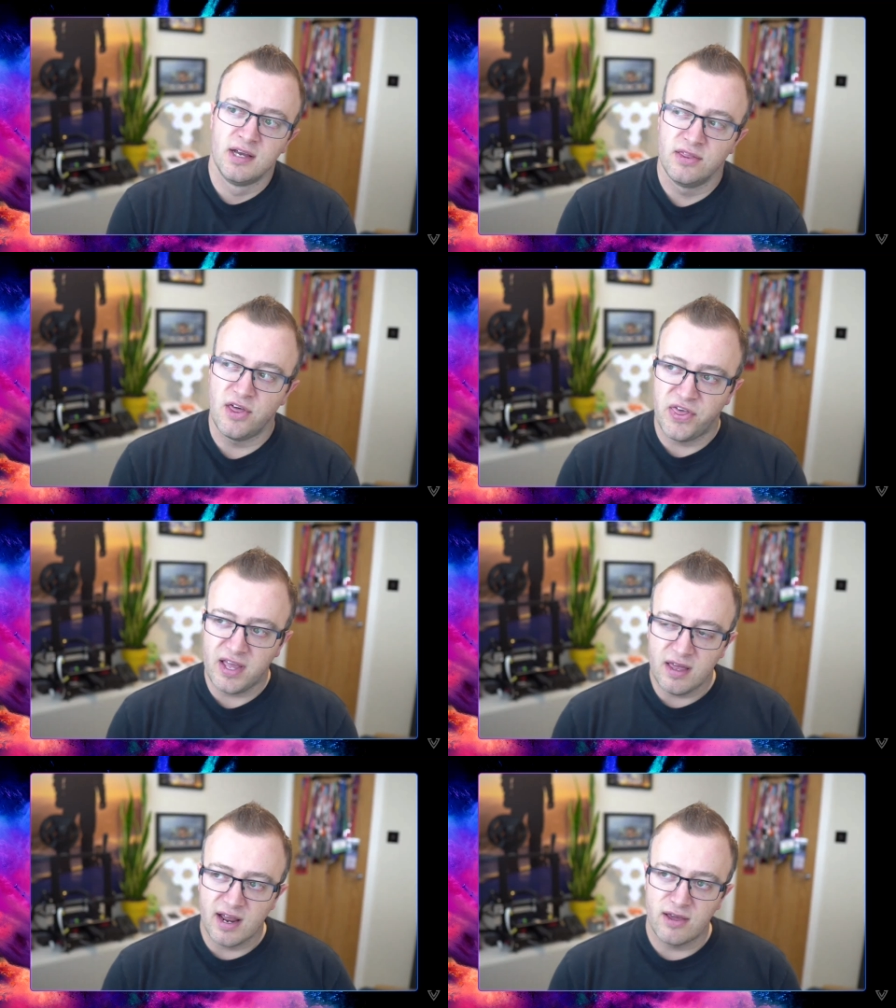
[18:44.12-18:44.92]
the
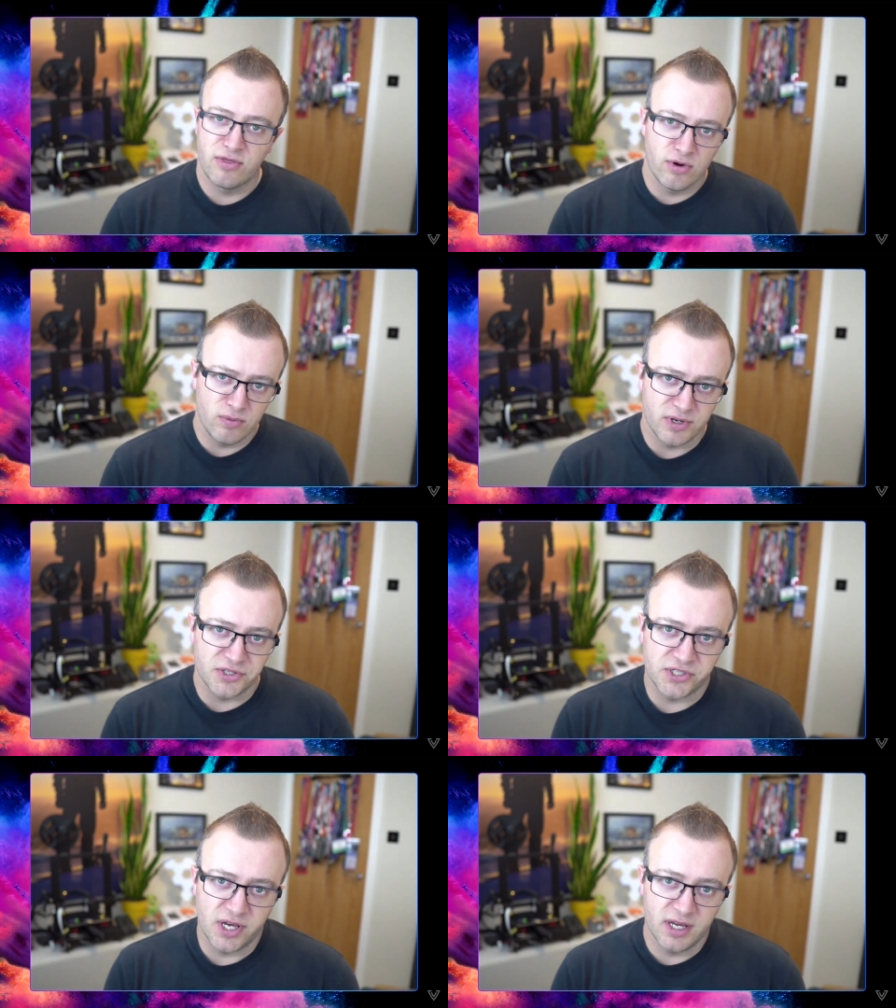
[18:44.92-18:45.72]
thing that I thought
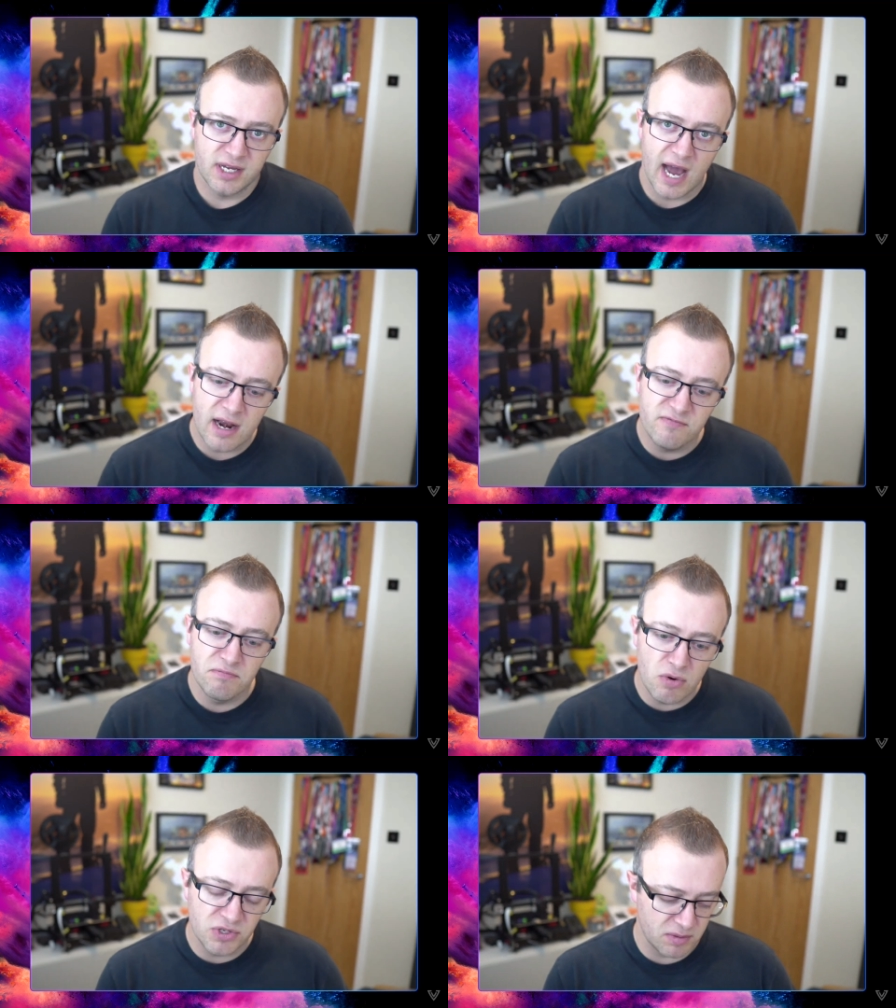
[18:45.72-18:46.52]
was kind of
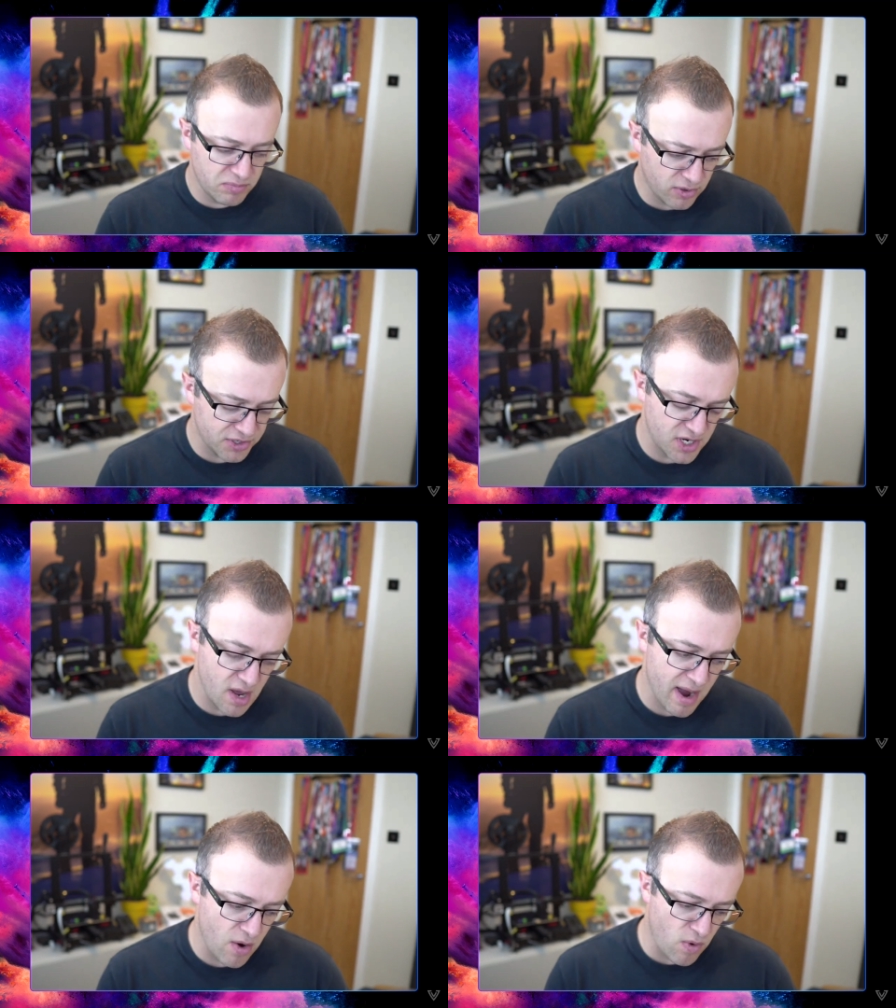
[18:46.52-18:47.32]
most important
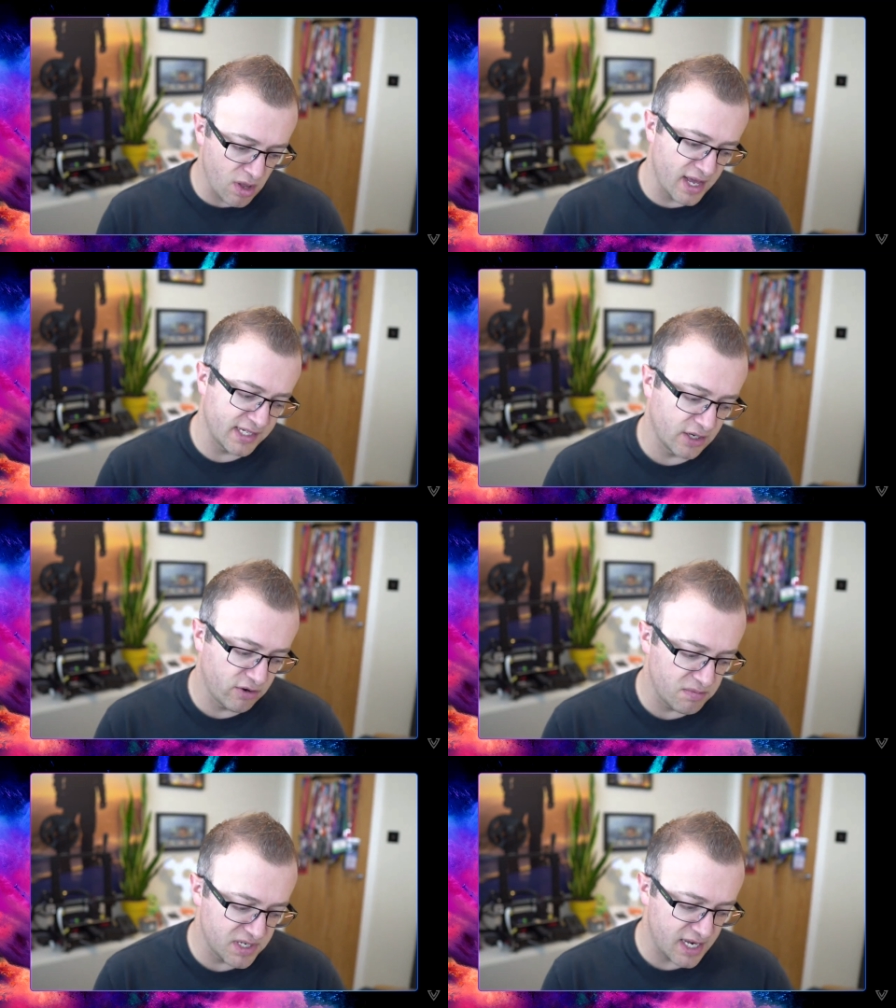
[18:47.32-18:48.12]
about what Let's
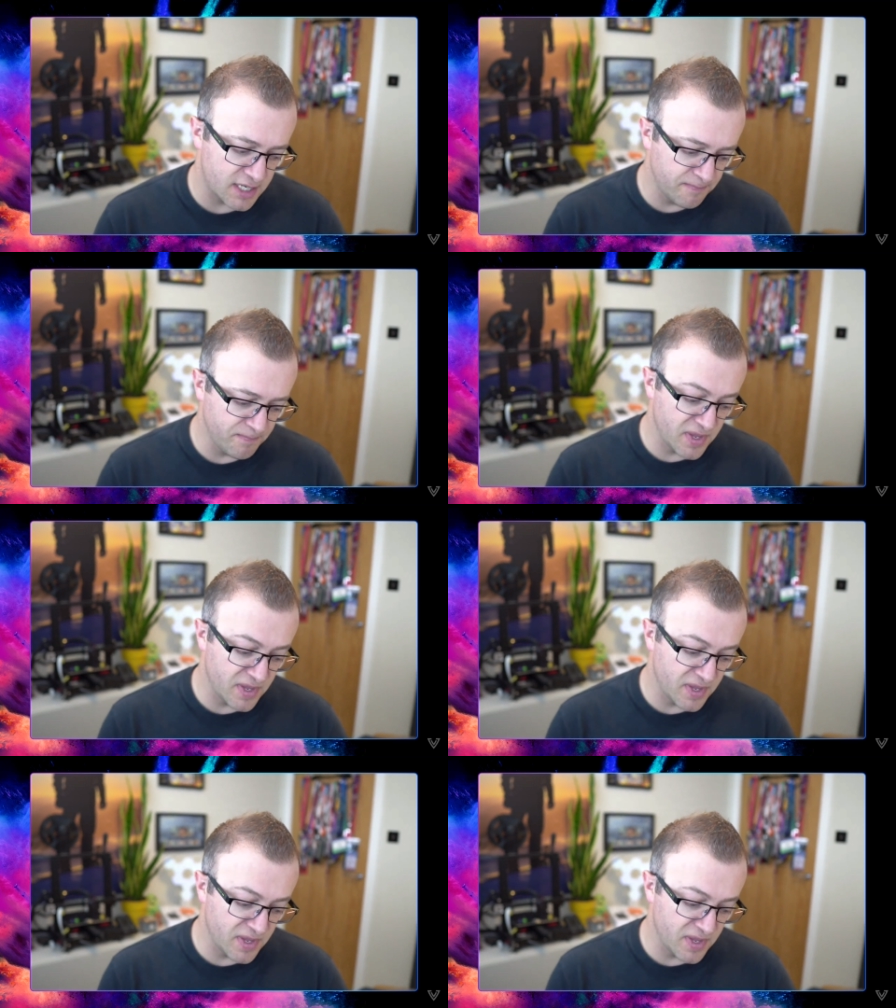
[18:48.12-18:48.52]
Encrypt did,